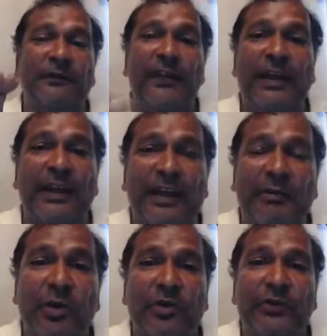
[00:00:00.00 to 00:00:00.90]

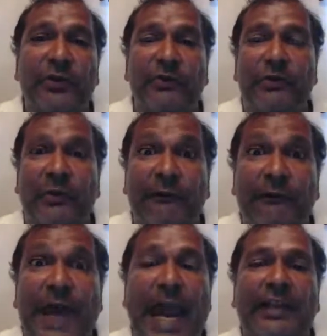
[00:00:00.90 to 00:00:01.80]
variables or
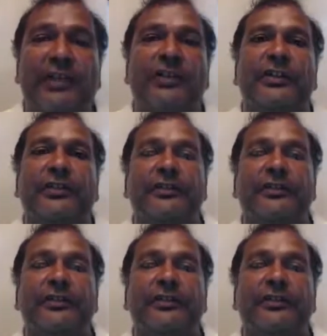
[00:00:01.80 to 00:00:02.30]
factors